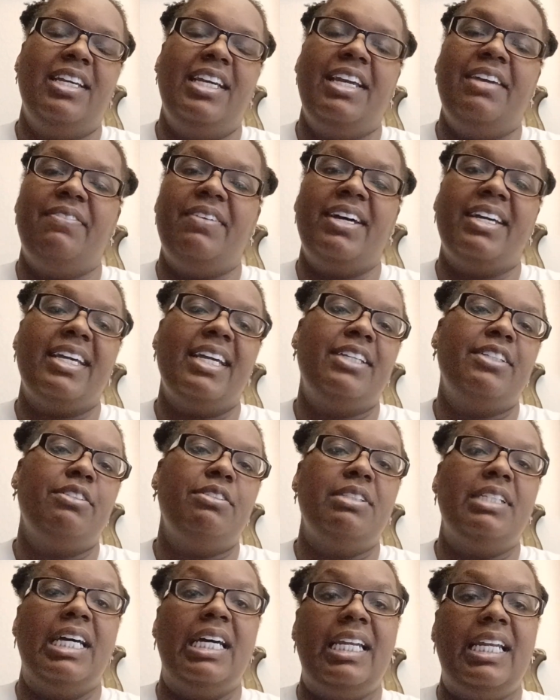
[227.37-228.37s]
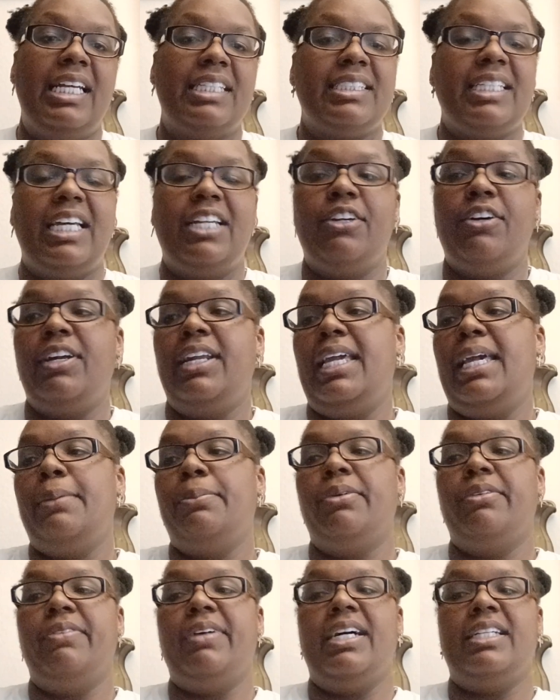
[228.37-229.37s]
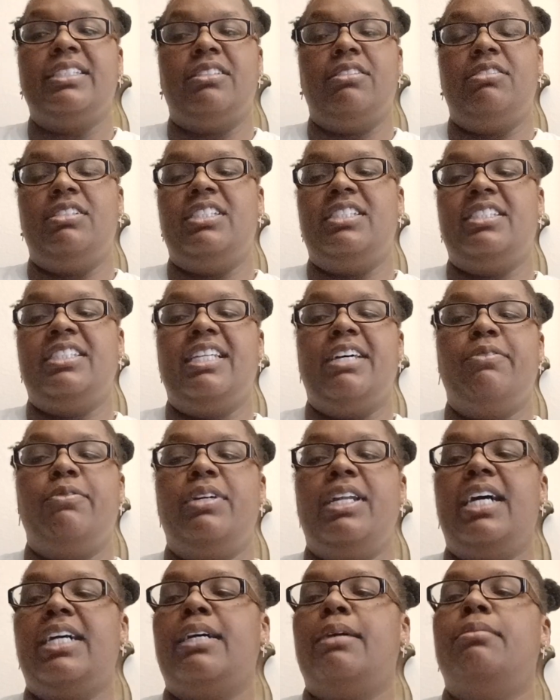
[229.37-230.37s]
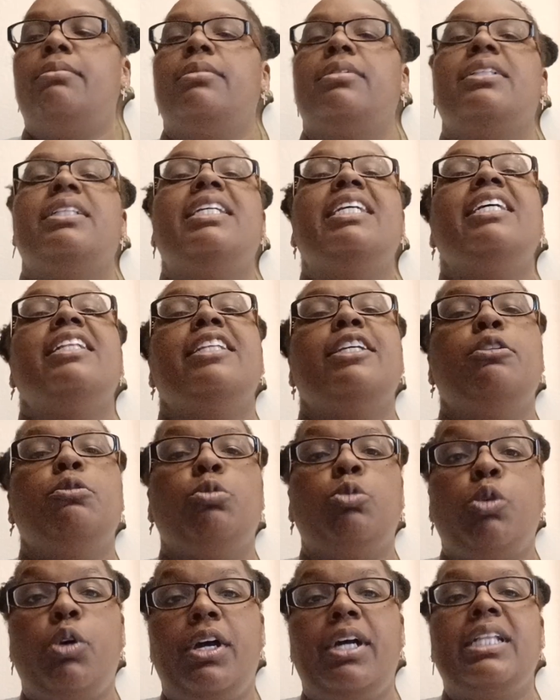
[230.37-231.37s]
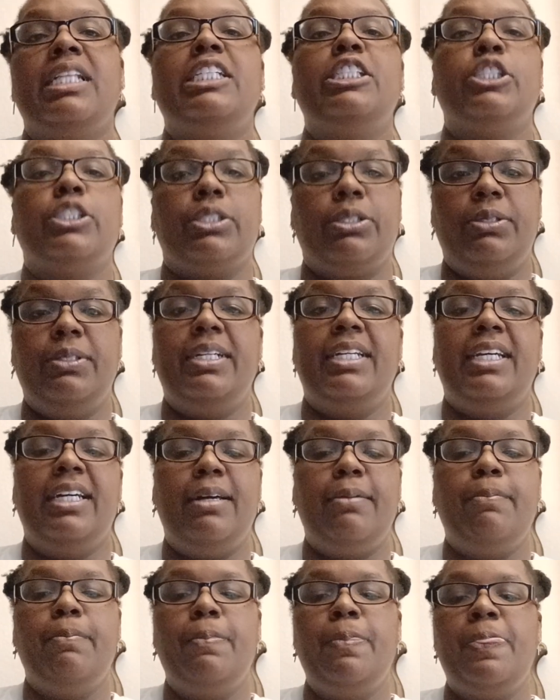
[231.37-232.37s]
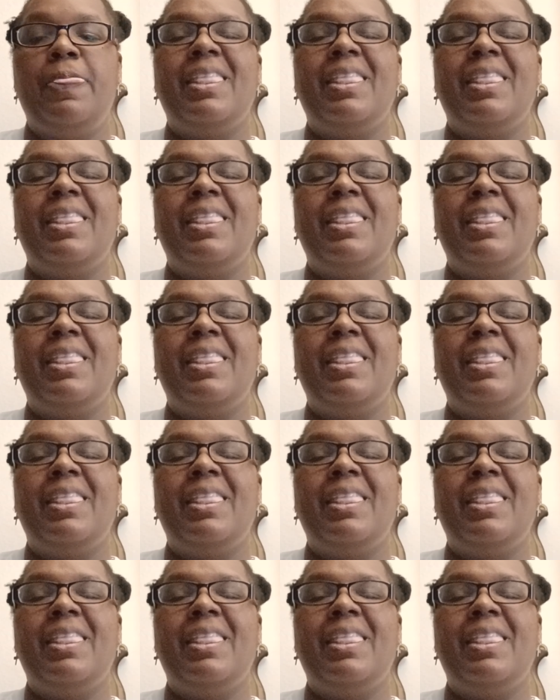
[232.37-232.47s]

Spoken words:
If I can't do nothing else, I know how to improvise on this stuff. But I completely royally screw it up.